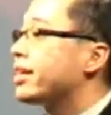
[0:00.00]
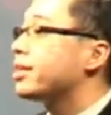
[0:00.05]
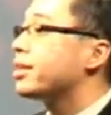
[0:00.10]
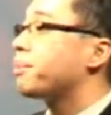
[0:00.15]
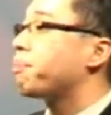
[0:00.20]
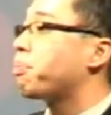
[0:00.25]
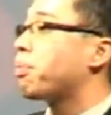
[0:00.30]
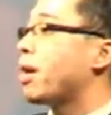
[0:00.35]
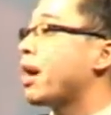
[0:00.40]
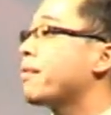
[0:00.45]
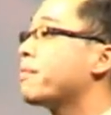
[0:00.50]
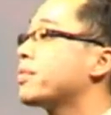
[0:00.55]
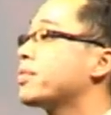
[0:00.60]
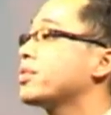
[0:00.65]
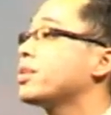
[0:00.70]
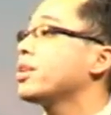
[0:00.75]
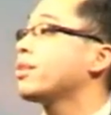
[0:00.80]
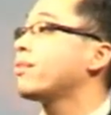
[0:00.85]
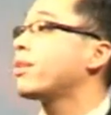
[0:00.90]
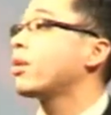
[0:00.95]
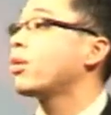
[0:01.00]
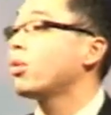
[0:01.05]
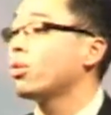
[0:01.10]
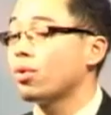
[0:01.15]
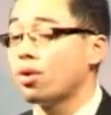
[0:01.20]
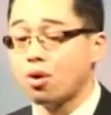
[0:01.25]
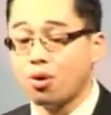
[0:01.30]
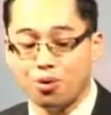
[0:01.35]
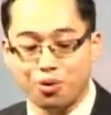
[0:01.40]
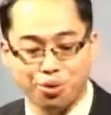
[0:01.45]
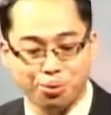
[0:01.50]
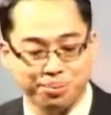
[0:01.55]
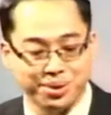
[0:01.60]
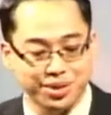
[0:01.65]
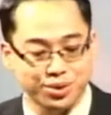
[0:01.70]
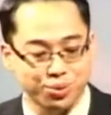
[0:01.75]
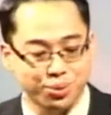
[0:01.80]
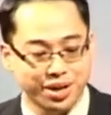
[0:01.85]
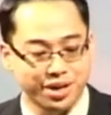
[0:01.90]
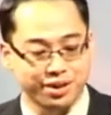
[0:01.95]
in the privacy of our own home
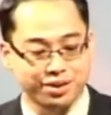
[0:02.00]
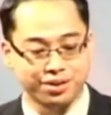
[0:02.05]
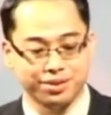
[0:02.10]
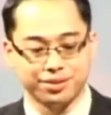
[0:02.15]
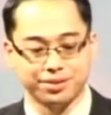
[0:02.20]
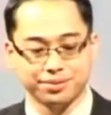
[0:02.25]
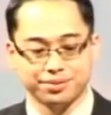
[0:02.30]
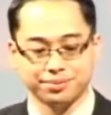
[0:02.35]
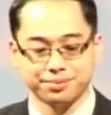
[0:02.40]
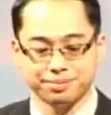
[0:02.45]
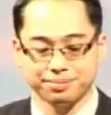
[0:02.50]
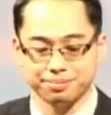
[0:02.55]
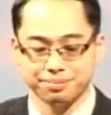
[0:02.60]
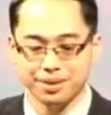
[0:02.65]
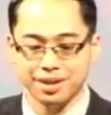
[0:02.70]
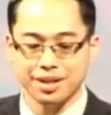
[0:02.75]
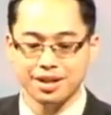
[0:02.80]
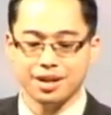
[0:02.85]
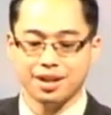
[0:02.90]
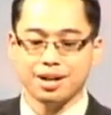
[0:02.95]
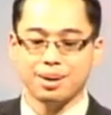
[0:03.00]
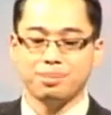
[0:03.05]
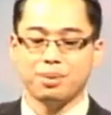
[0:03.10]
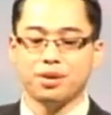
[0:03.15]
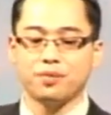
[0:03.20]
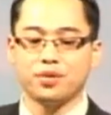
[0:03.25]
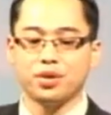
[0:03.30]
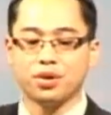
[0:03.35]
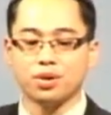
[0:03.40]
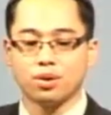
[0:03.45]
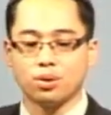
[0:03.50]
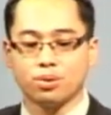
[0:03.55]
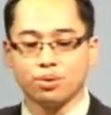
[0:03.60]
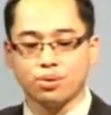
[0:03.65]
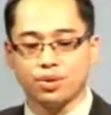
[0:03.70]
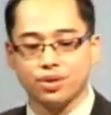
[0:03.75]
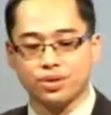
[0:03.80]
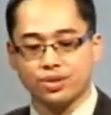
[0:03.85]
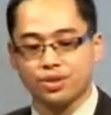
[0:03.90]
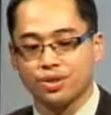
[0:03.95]
as well. How many of you know
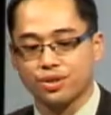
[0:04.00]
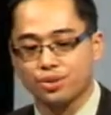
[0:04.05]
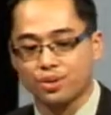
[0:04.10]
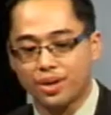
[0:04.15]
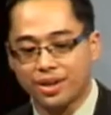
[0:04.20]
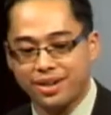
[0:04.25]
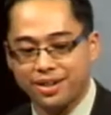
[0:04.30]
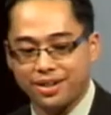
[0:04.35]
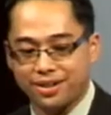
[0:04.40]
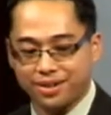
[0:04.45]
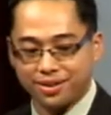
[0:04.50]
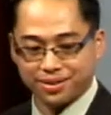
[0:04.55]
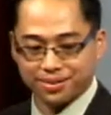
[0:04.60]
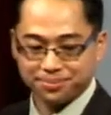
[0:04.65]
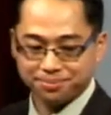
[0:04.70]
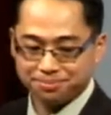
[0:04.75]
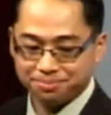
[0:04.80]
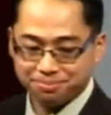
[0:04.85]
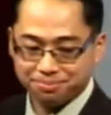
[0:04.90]
who this is right here?